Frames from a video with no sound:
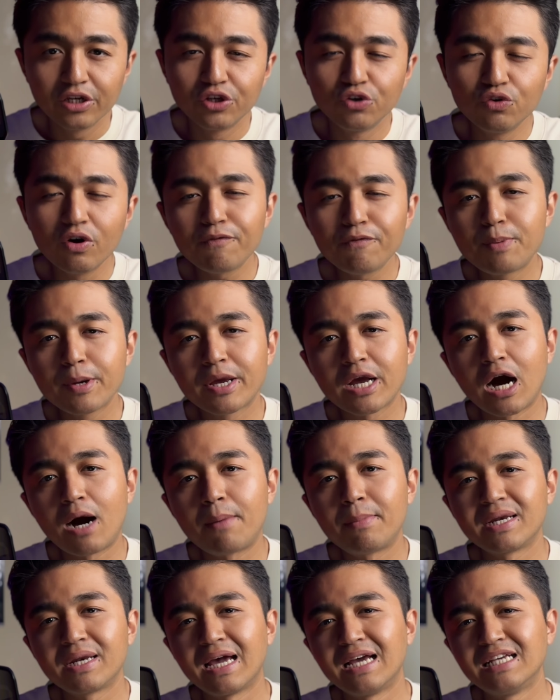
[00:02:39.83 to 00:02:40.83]
you have
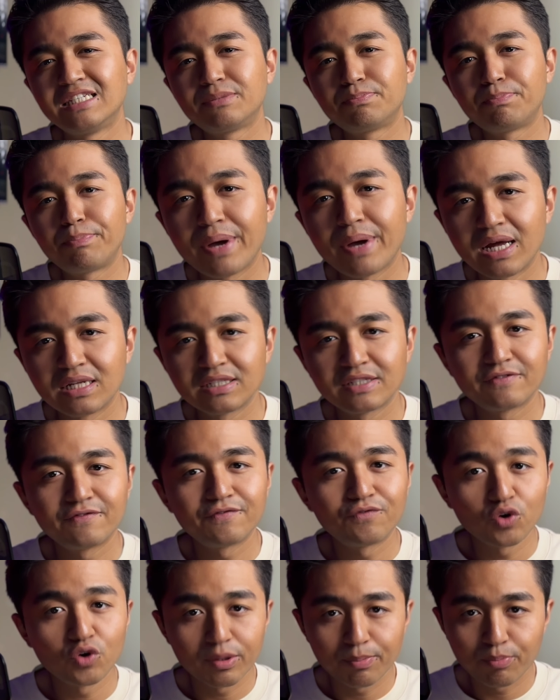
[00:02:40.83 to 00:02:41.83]
become an expense
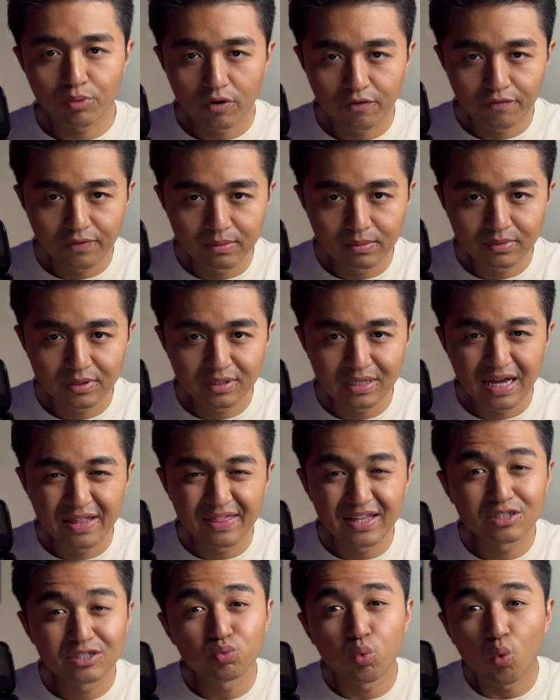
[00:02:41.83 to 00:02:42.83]
for the prop firms,
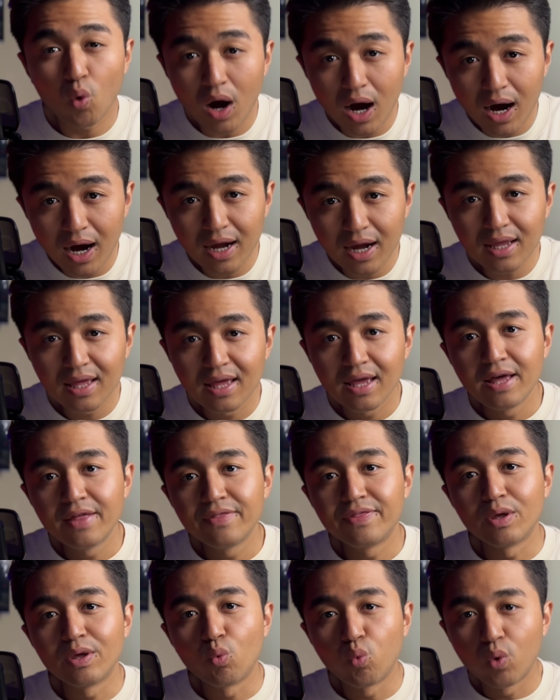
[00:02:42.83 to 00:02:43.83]
and that's why
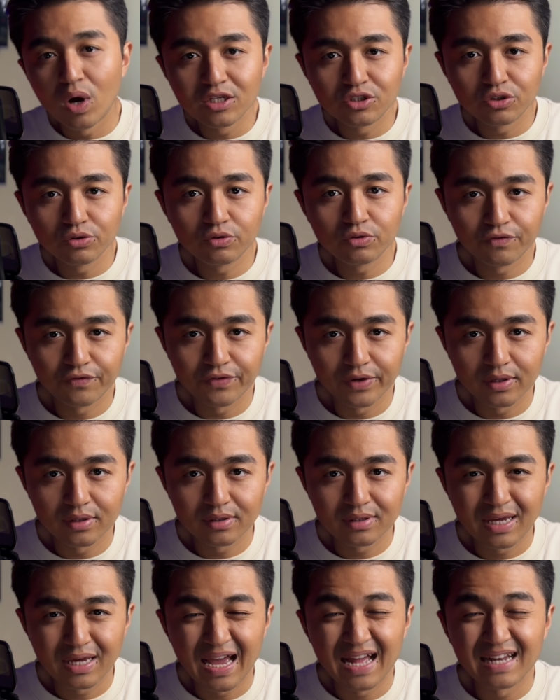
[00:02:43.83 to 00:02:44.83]
they want you to fail.
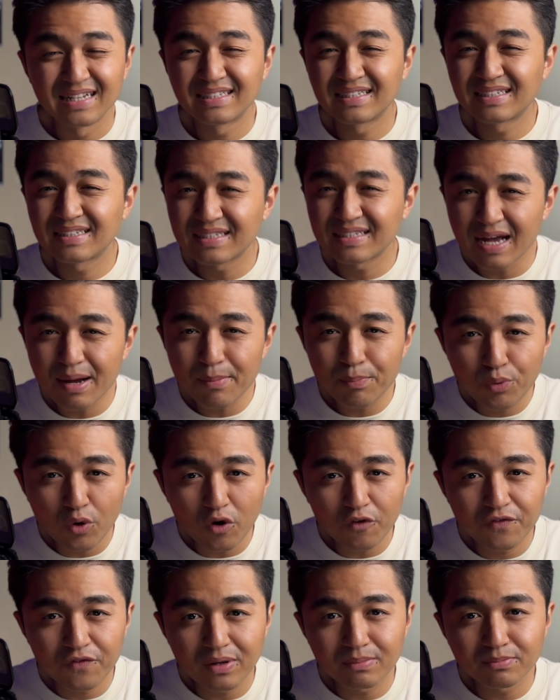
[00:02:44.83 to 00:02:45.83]
And some
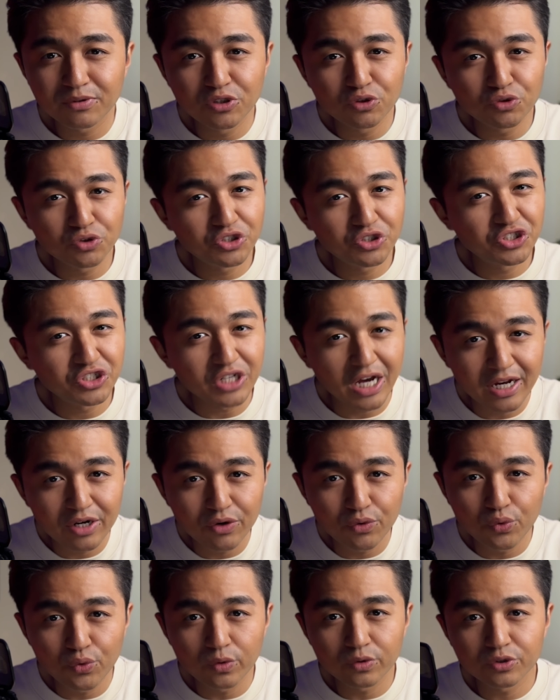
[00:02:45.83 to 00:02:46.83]
prop firms use
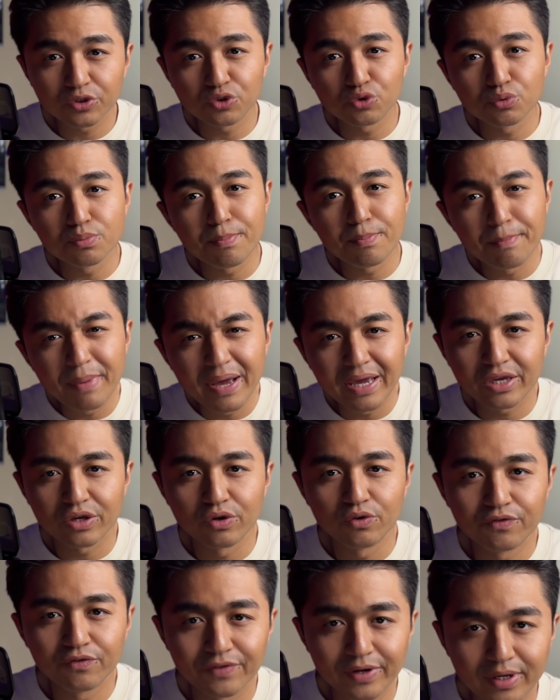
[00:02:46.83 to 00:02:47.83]
shady rules to make
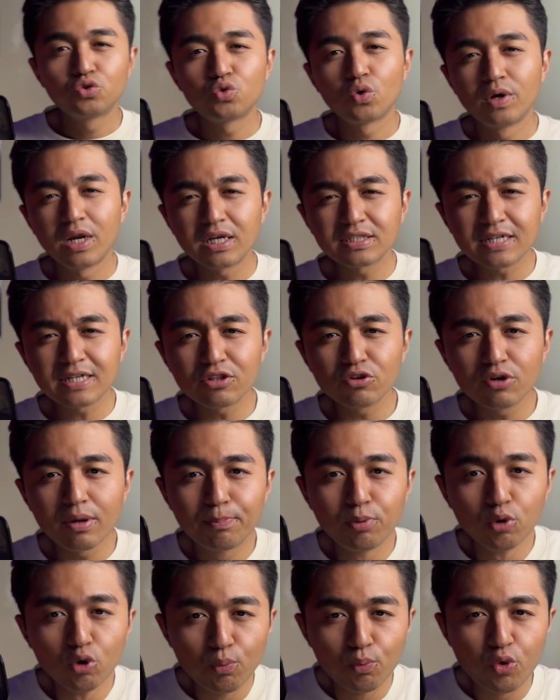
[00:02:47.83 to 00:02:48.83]
you fail. So let's get to the
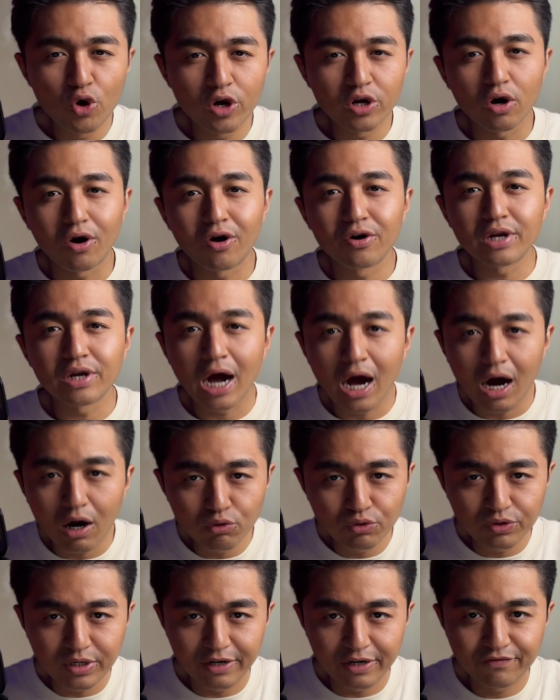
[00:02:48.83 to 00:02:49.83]
blueprint on how
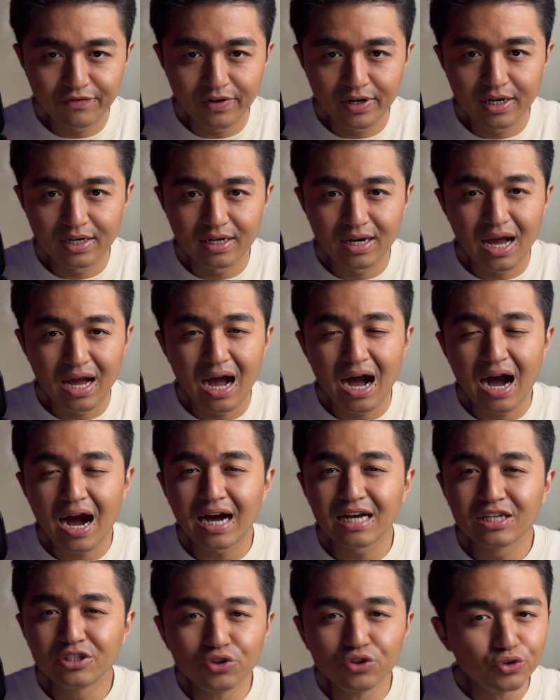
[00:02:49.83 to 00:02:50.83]
to get funded.
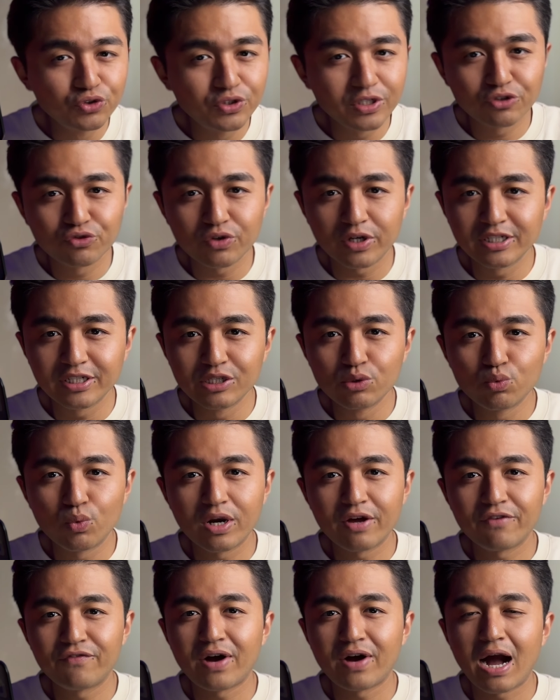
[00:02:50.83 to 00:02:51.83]
I use this strategy
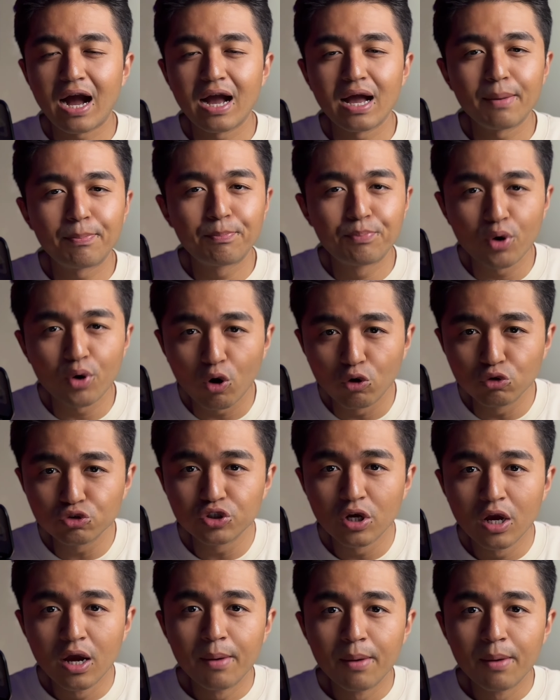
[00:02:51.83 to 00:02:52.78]
whenever I approach